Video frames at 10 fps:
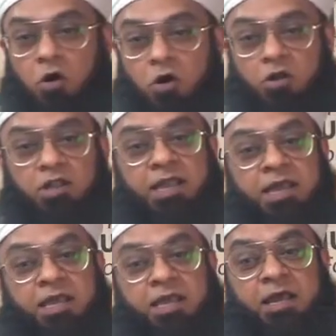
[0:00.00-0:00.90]
all
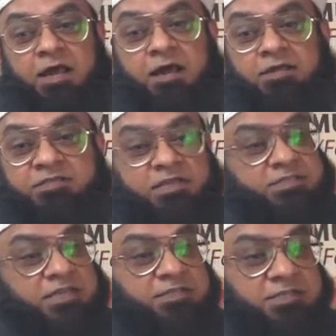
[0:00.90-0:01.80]
uh,
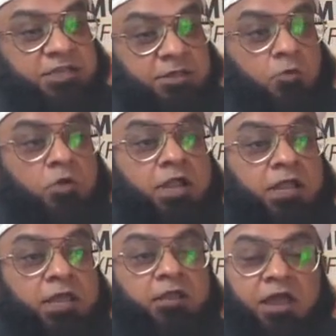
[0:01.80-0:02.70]
successes in the world
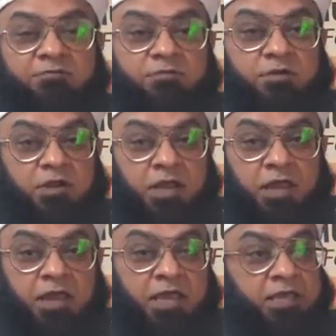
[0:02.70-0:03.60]
and hereafter
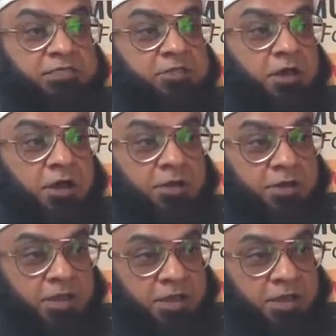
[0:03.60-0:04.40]
is the,